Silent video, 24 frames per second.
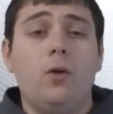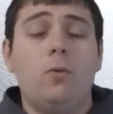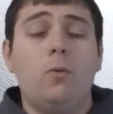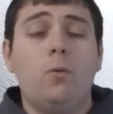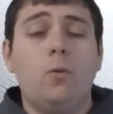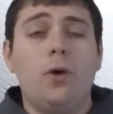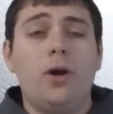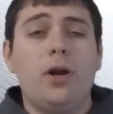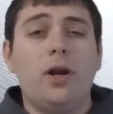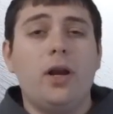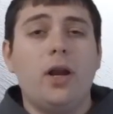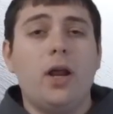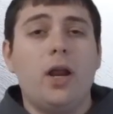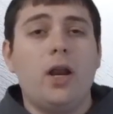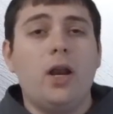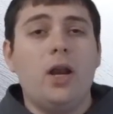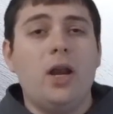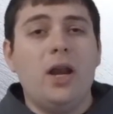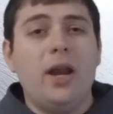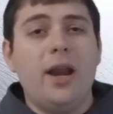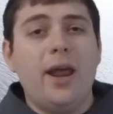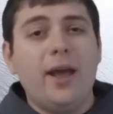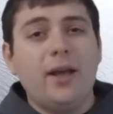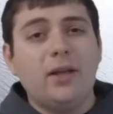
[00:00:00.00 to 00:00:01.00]
One
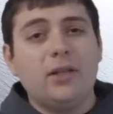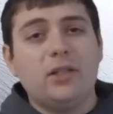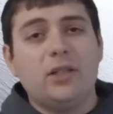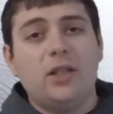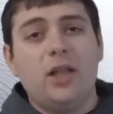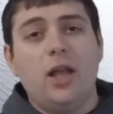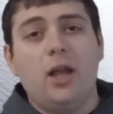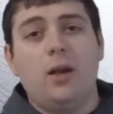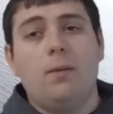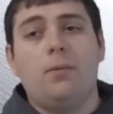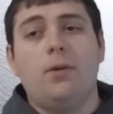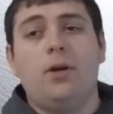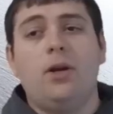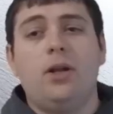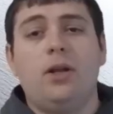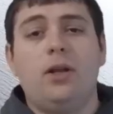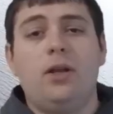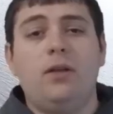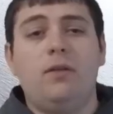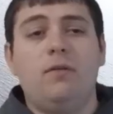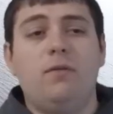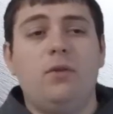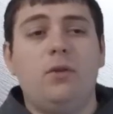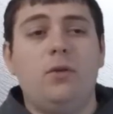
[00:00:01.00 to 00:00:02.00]
next thing I'm going to
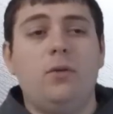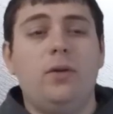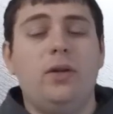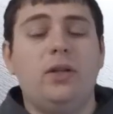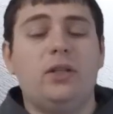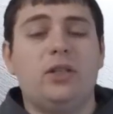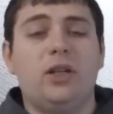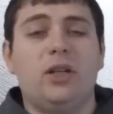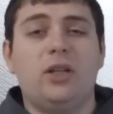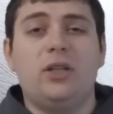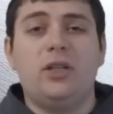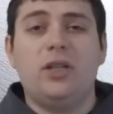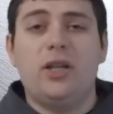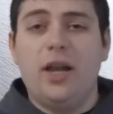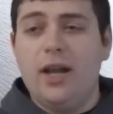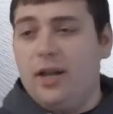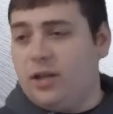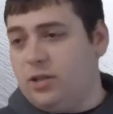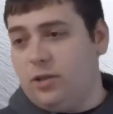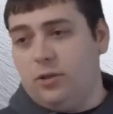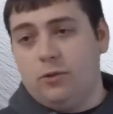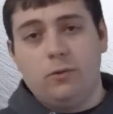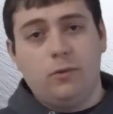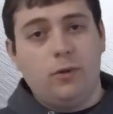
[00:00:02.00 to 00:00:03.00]
give you is a
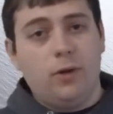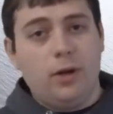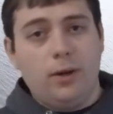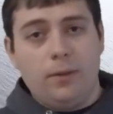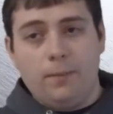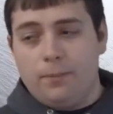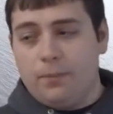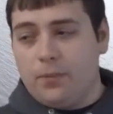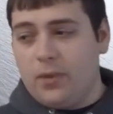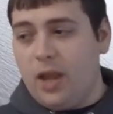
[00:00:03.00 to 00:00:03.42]
Texas rig,